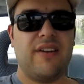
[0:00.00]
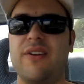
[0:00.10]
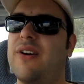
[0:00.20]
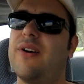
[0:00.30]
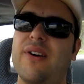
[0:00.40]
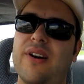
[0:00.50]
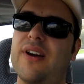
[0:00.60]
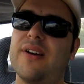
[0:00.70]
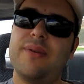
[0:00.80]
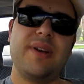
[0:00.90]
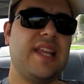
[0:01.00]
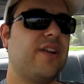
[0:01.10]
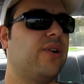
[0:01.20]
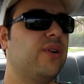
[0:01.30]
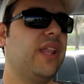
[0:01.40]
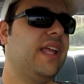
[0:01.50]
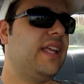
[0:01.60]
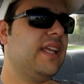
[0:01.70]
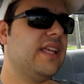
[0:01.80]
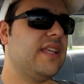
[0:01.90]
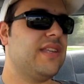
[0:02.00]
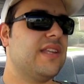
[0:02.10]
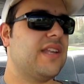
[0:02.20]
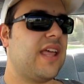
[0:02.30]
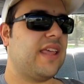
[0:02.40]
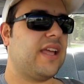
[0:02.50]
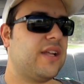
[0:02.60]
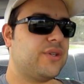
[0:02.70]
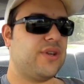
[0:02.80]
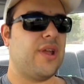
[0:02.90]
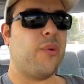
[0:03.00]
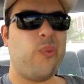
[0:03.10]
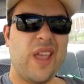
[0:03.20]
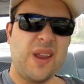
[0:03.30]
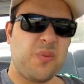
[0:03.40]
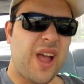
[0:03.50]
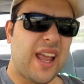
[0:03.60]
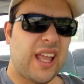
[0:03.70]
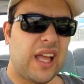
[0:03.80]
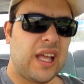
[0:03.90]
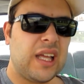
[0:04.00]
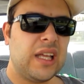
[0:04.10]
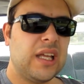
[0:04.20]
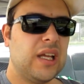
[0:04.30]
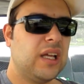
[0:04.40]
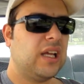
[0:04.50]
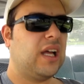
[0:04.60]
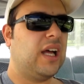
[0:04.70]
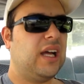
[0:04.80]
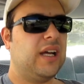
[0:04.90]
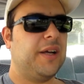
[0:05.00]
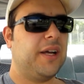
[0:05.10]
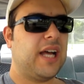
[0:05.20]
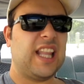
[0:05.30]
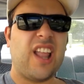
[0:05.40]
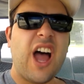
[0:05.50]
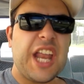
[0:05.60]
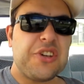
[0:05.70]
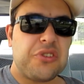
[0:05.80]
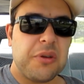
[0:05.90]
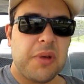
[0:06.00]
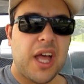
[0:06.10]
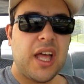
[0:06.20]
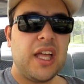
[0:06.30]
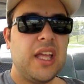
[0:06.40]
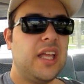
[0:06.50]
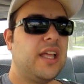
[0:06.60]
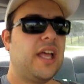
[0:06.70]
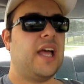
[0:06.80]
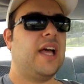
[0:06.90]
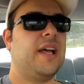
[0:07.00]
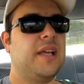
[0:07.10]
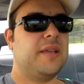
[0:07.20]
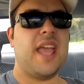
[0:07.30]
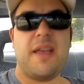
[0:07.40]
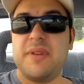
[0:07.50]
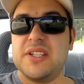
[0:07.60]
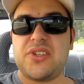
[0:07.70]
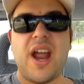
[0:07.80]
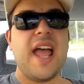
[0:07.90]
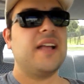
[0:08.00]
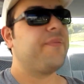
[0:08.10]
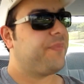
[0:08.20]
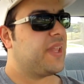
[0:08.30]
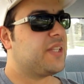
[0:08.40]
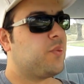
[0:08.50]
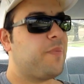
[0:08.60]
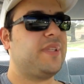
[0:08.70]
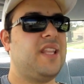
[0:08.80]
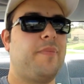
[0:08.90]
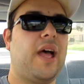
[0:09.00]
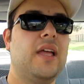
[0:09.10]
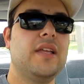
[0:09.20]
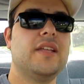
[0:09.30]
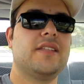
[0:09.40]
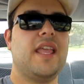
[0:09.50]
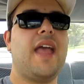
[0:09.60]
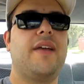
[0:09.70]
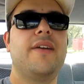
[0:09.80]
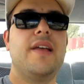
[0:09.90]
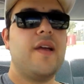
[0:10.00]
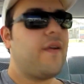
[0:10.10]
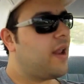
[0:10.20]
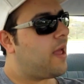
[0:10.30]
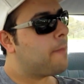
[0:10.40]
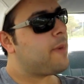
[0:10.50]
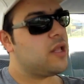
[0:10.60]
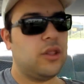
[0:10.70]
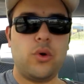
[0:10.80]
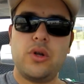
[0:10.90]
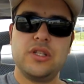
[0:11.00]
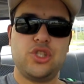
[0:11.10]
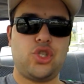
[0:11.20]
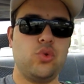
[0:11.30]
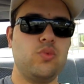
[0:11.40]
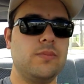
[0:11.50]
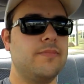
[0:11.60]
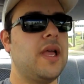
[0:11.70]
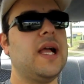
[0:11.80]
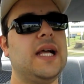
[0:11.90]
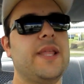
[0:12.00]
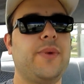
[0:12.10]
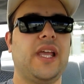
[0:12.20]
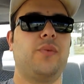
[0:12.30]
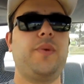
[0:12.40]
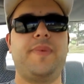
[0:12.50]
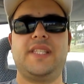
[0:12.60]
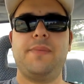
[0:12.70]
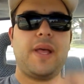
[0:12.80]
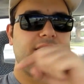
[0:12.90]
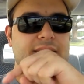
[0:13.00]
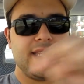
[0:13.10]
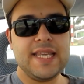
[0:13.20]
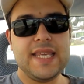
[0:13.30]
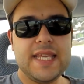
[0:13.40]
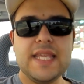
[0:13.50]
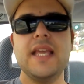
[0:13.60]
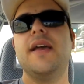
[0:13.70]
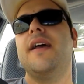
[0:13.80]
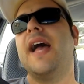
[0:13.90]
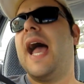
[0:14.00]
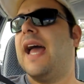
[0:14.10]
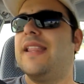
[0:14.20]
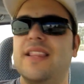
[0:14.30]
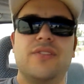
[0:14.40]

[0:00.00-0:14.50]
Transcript: Or what do you call it in another country? A weed whacker? Uh, a line trimmer? Uh, yeah, in Australia, it's a whippersnipper. So yeah, we're gonna mow the lawn, zoom! and then we're going to whip a snipper, zing, and the